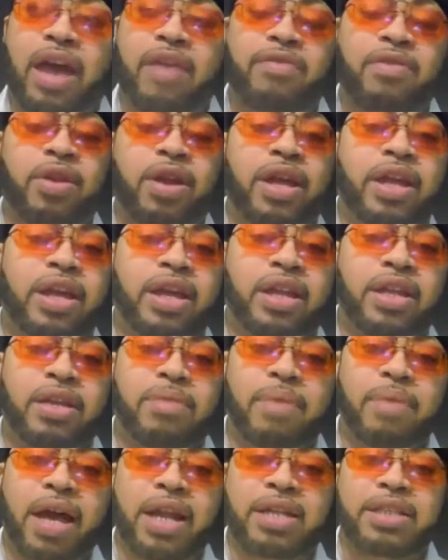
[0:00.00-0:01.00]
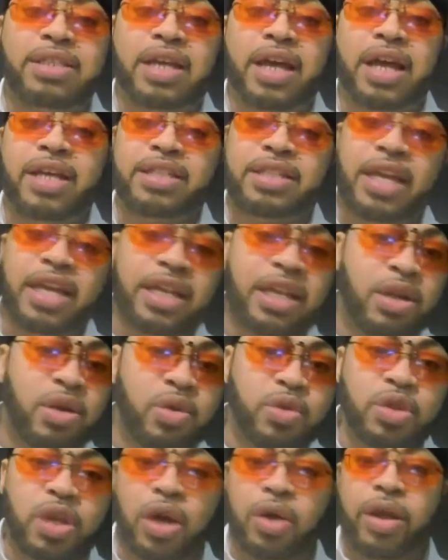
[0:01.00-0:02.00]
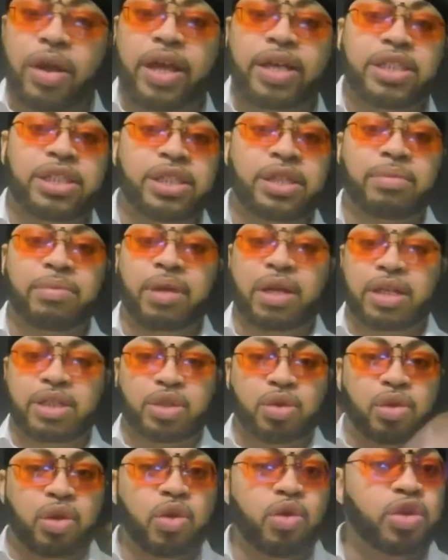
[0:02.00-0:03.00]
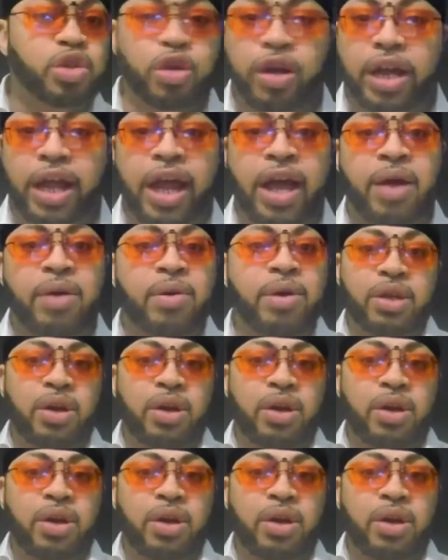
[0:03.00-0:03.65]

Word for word: After they get demonetized, they lose all that shit because you lose your account.